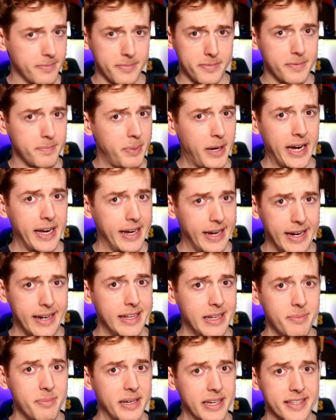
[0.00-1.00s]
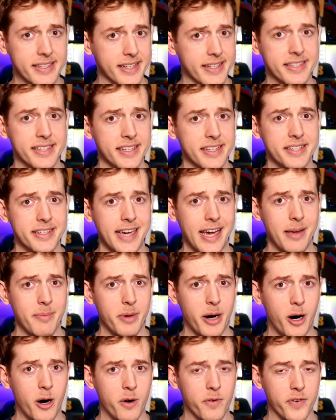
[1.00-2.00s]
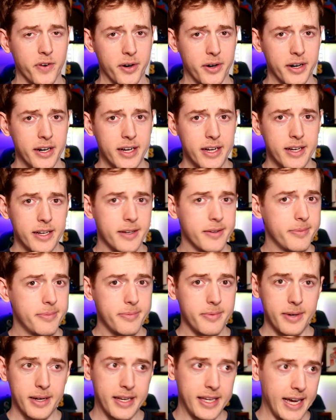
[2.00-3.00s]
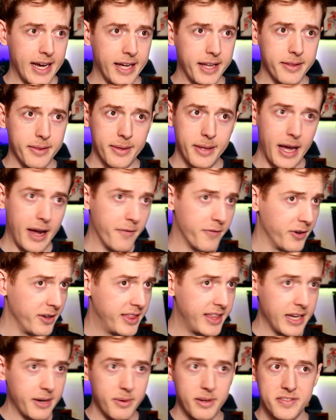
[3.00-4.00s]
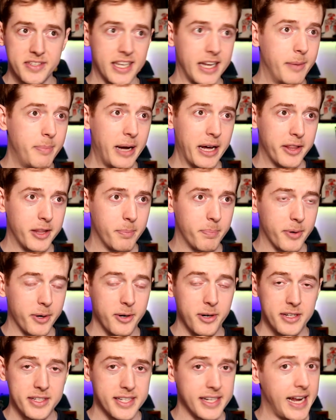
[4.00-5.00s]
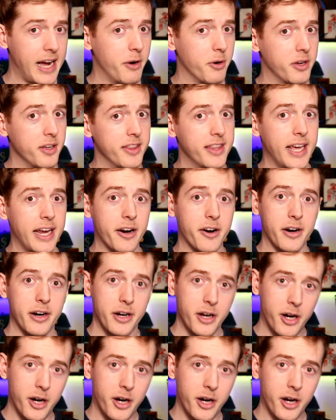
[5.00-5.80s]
by any means is this game over. Again, everything we've said about the Bruins and how good they are at